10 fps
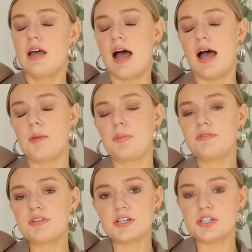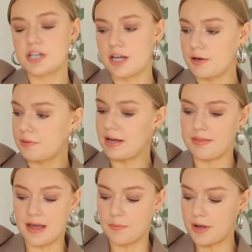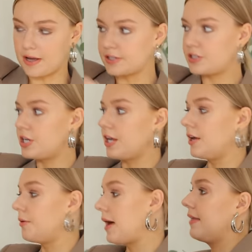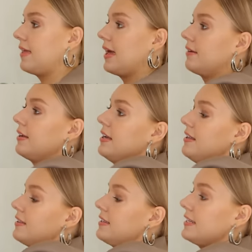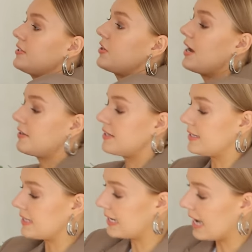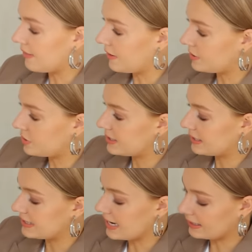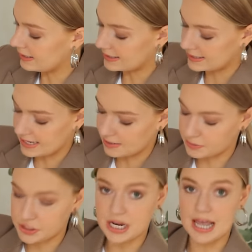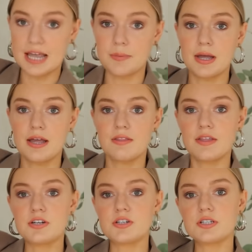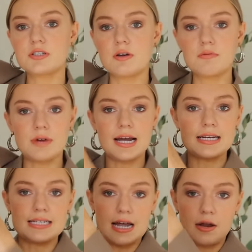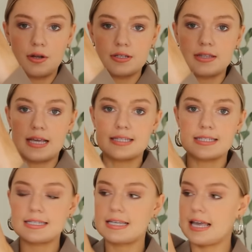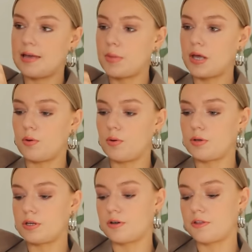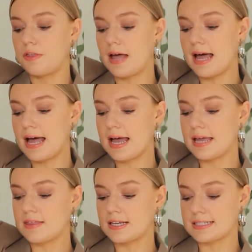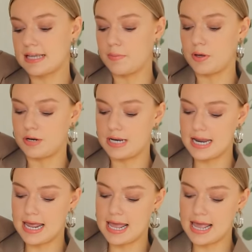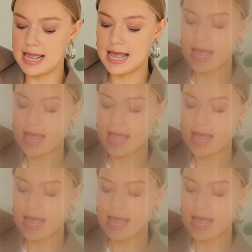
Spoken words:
above your shoe, that works too. And then these trousers, again, they're just exactly the same shape. They just go right down. They skim all your thigh, they skim your knee,